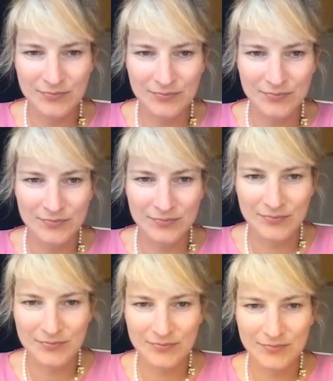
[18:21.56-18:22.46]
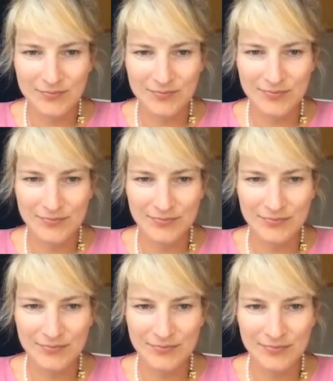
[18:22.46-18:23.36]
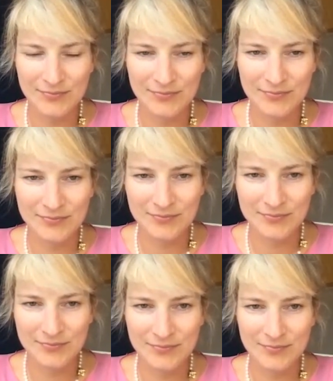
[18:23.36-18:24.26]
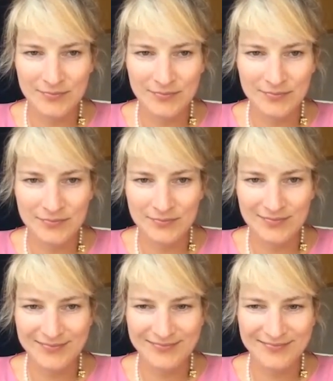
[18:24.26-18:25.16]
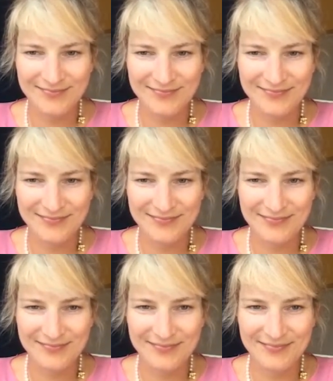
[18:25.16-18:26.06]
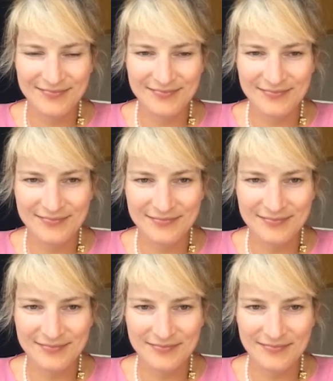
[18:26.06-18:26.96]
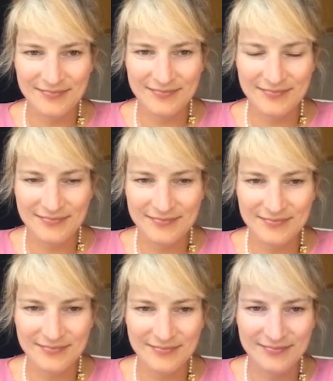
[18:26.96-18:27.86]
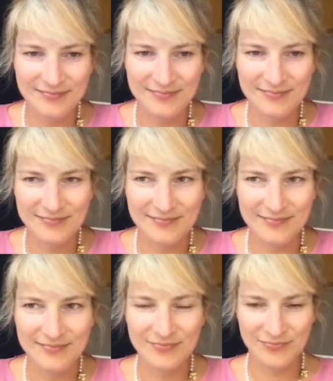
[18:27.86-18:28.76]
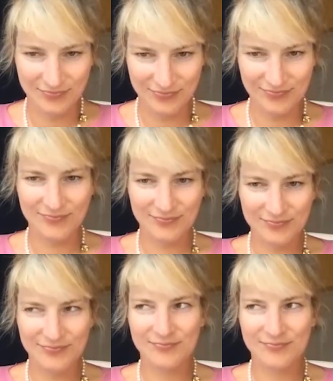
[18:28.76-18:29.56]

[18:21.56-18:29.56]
No words are spoken by the person on screen.